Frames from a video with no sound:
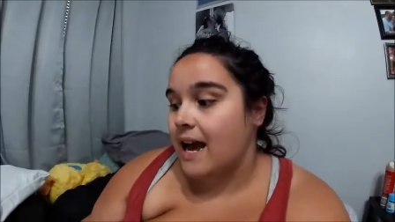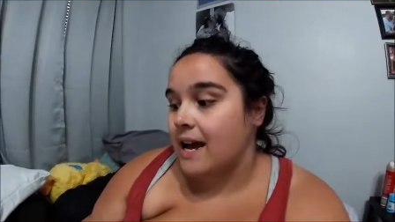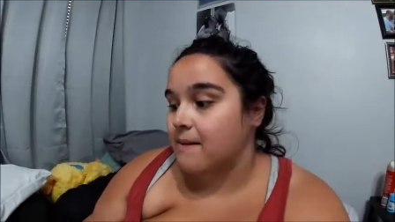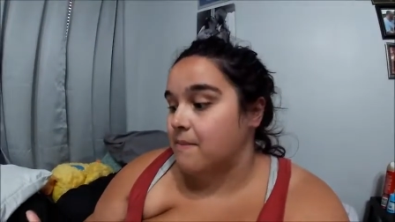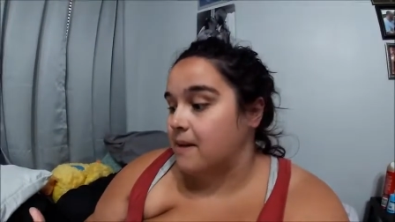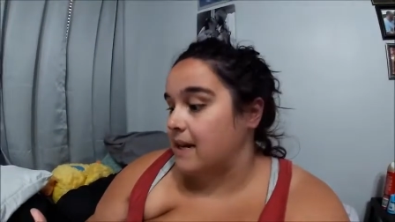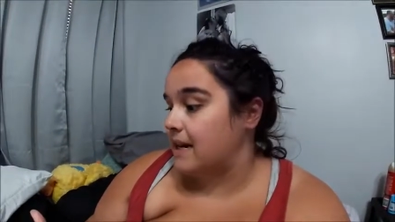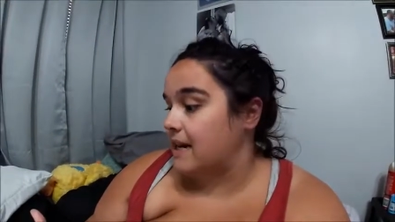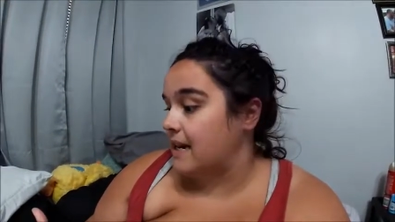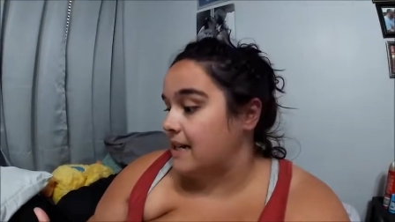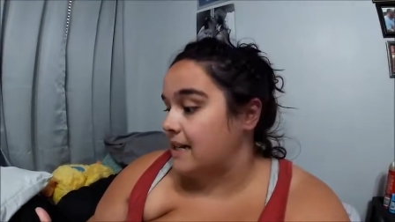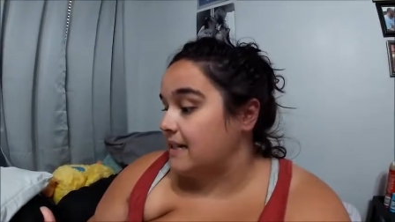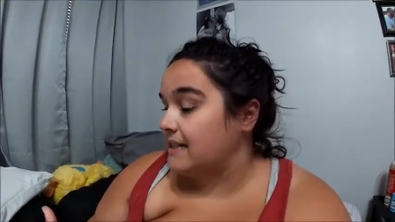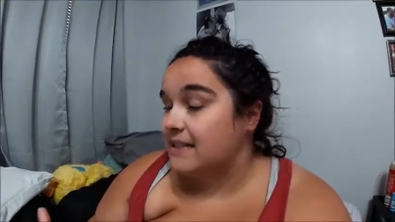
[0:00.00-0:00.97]
I mean
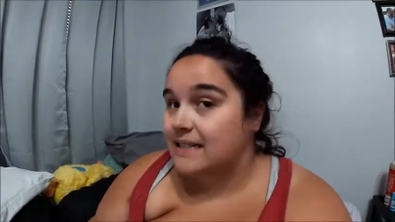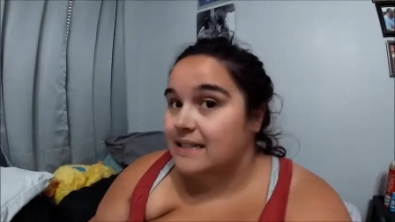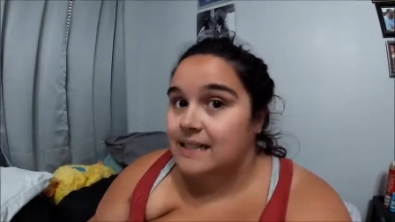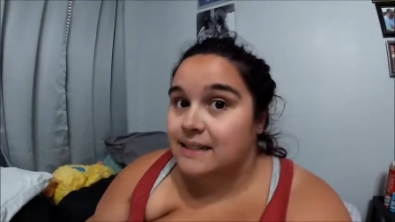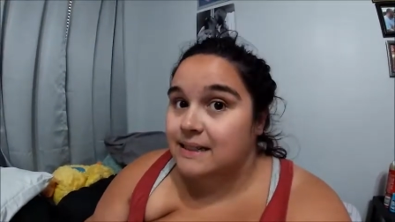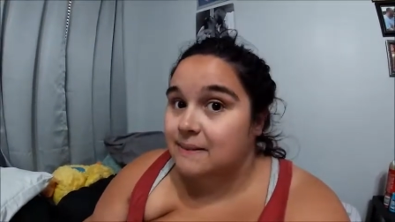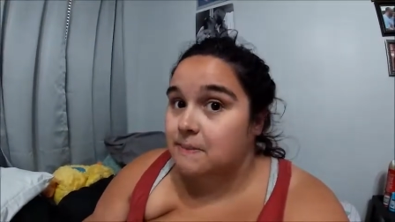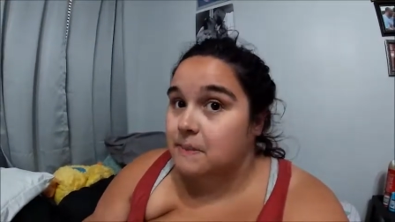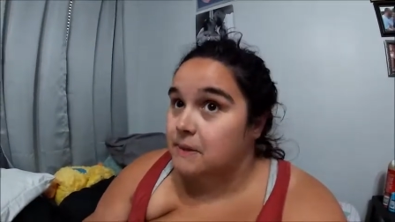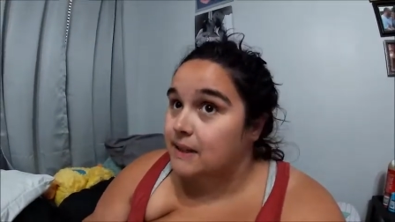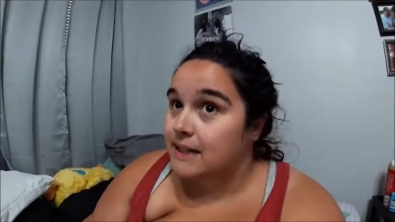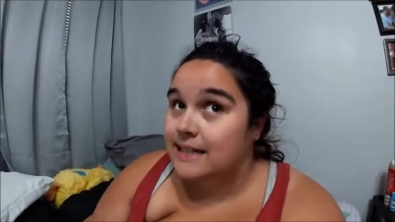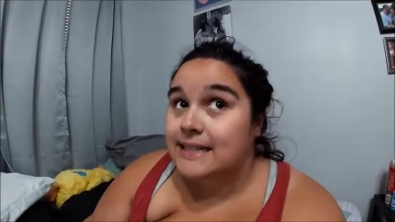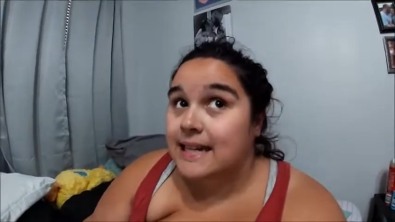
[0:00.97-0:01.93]
it is
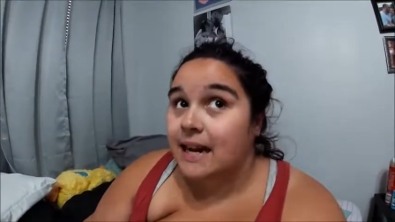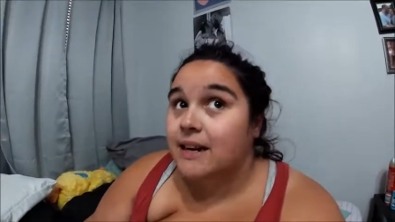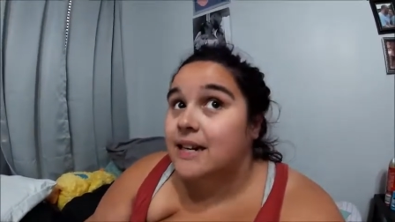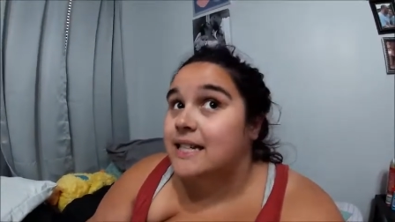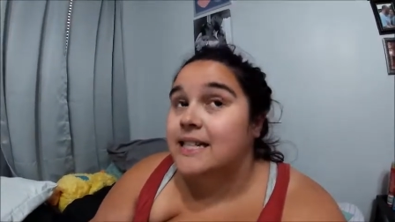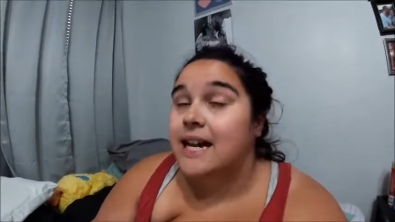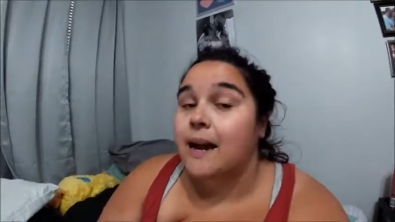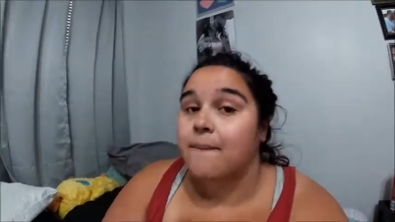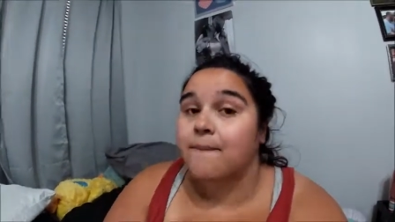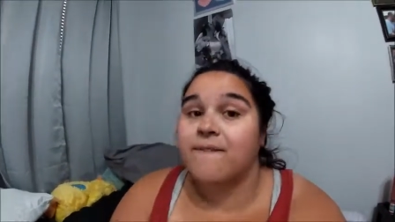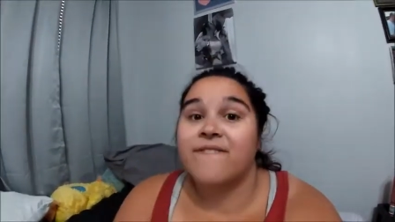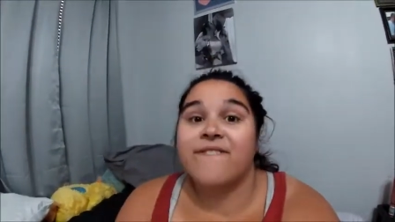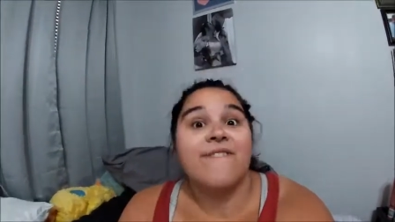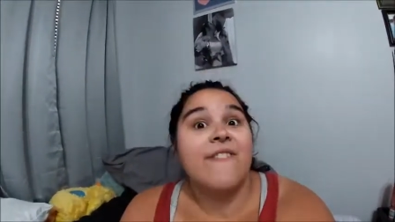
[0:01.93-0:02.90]
spooky scary time
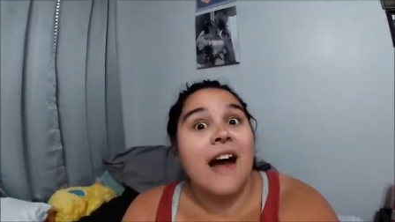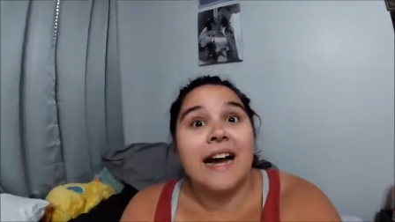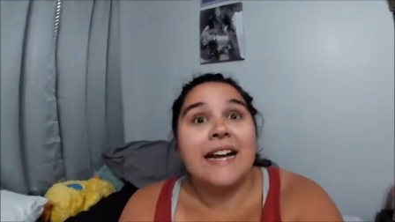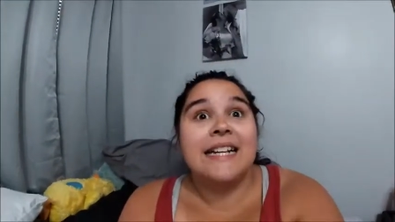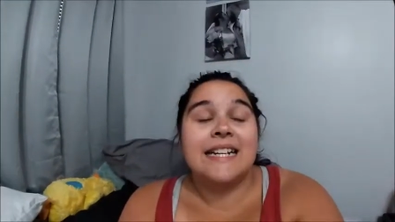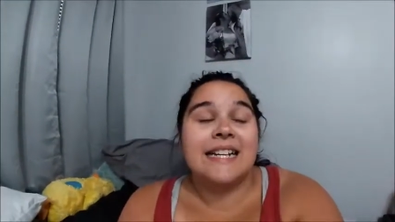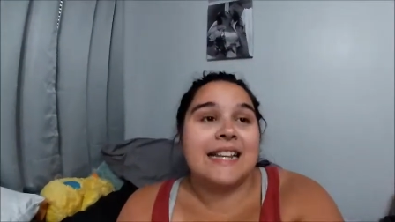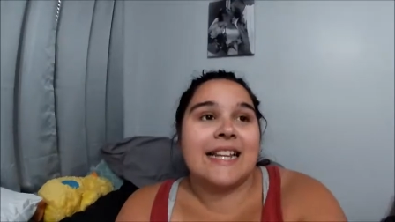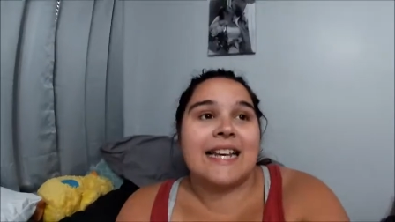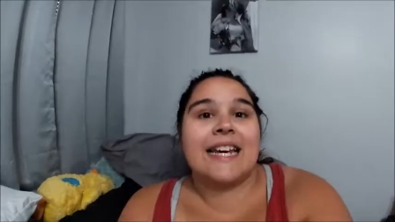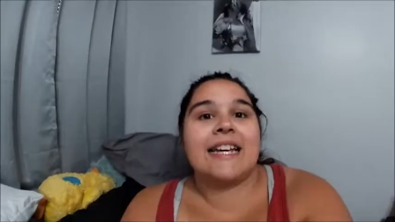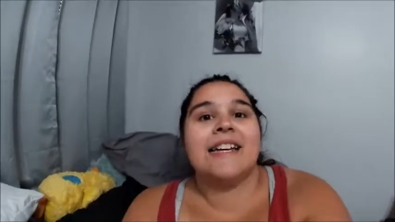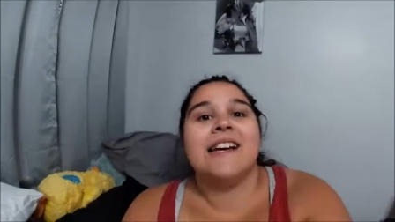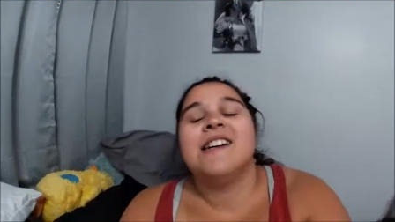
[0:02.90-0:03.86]

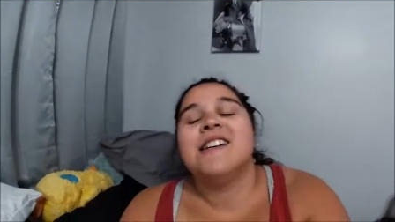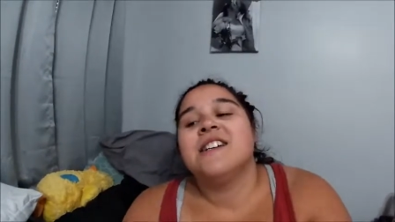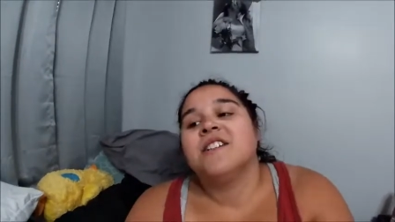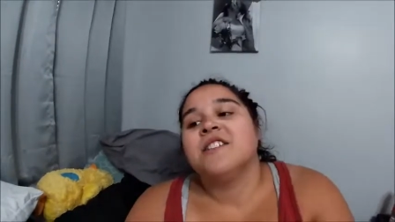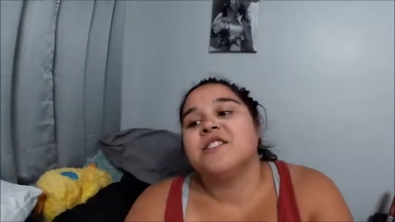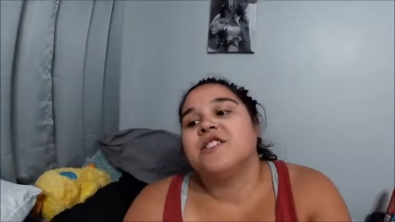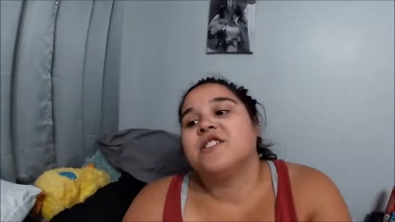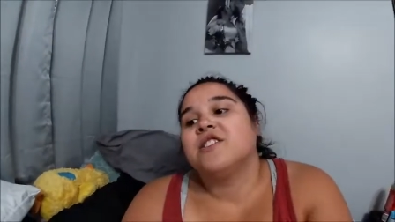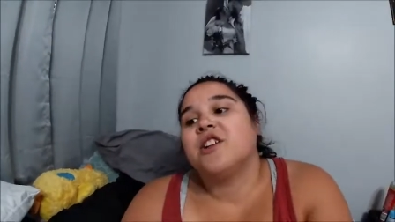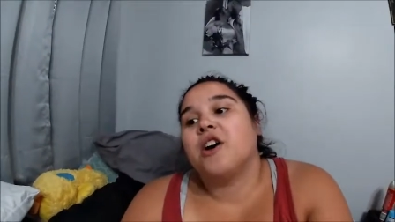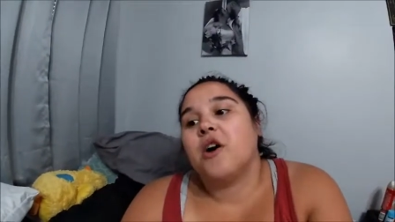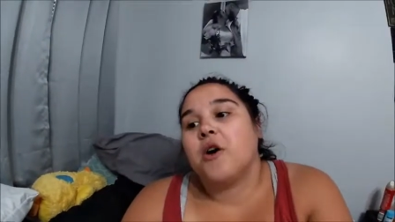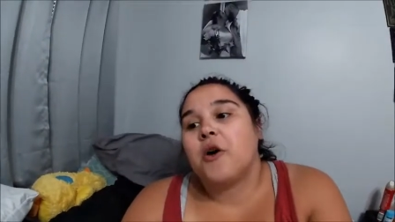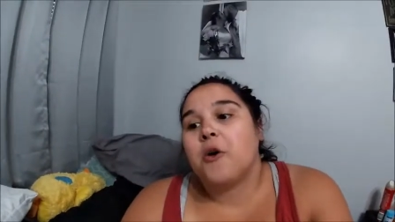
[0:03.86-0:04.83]
finally
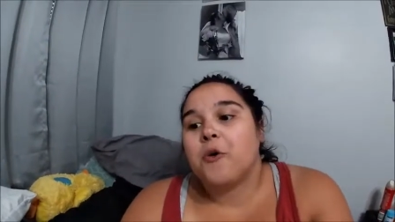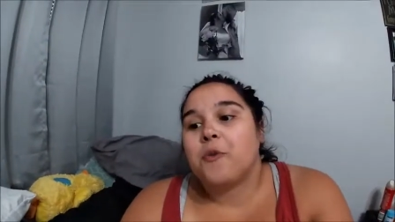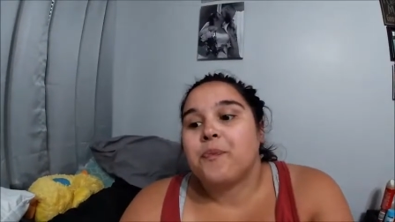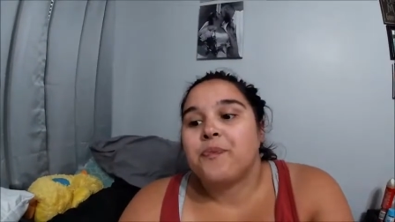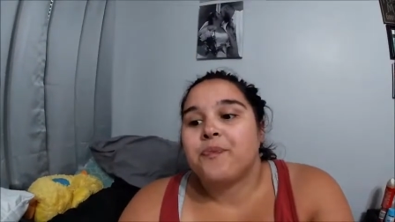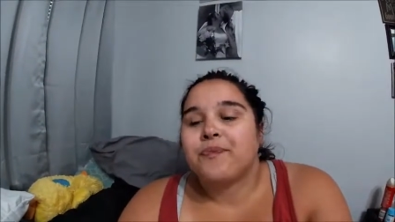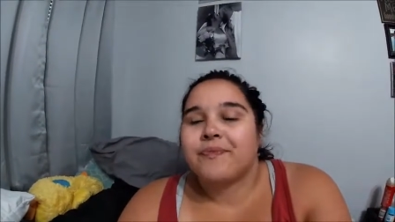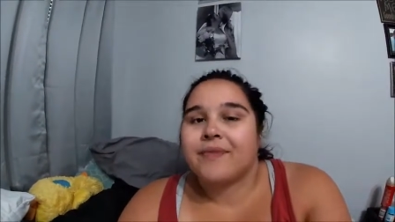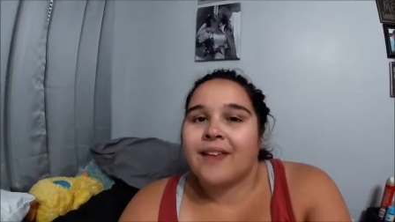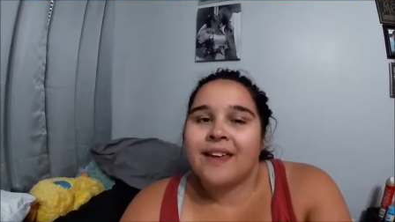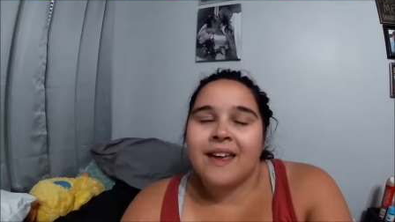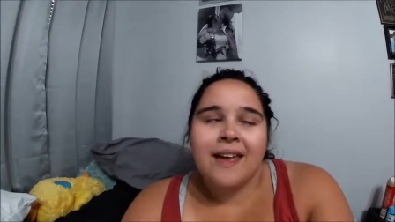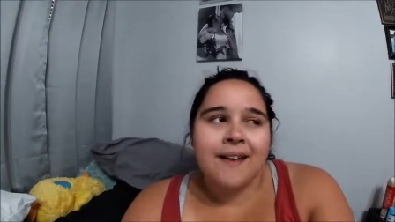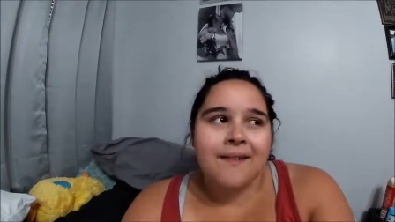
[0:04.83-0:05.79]
so
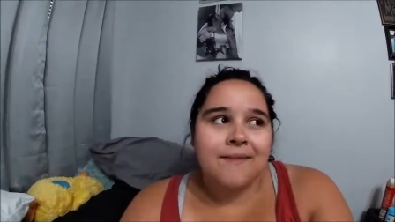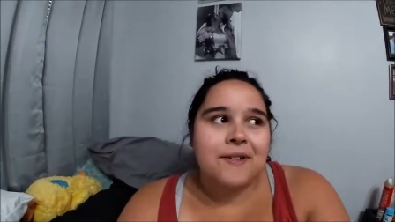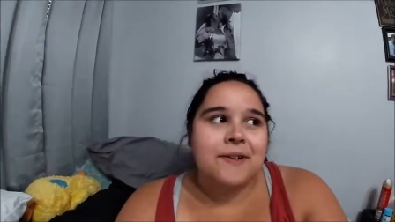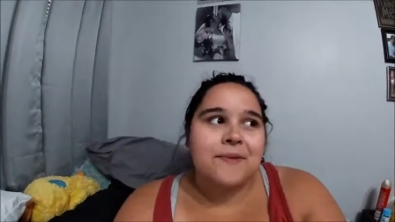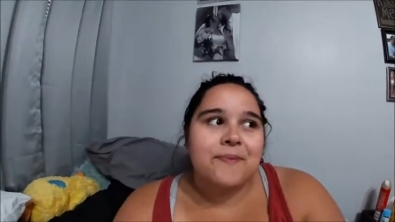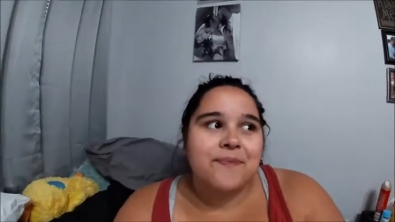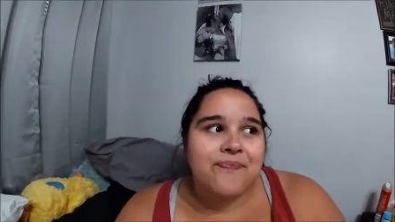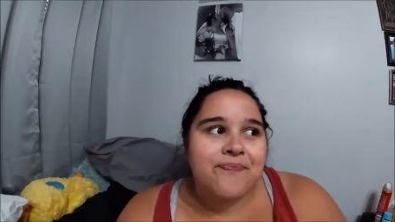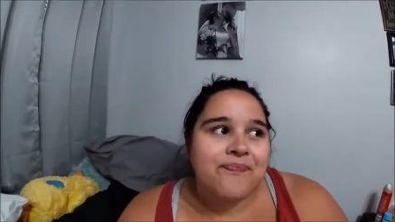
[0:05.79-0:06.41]
well